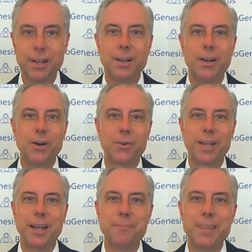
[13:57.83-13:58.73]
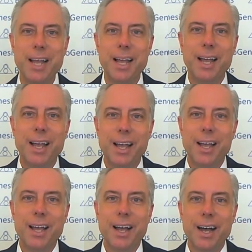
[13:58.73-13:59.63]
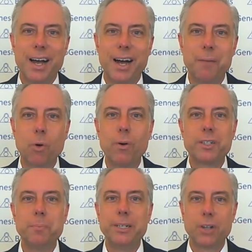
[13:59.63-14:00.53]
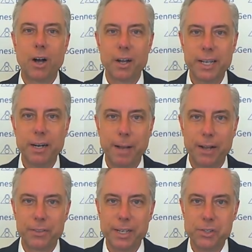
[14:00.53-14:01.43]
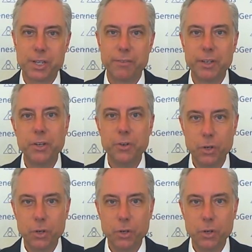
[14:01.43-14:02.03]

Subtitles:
Okay. I'm going to be talking about these, giving you new